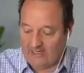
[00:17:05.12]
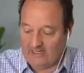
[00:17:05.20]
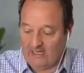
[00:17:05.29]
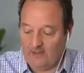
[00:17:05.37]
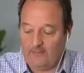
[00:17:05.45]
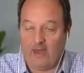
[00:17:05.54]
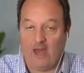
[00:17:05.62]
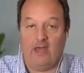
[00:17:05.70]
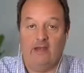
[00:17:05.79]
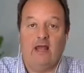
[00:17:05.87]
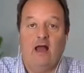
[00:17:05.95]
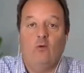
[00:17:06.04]
idea
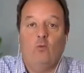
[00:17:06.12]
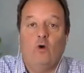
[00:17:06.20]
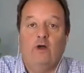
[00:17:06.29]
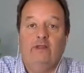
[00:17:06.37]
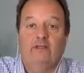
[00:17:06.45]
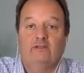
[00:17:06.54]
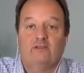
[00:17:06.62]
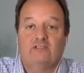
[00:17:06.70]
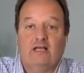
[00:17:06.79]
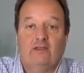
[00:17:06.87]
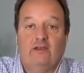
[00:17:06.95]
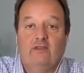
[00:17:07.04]
behind not wanting to
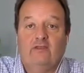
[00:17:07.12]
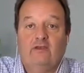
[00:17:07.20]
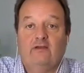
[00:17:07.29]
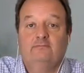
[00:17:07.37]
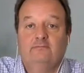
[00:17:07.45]
sell anything?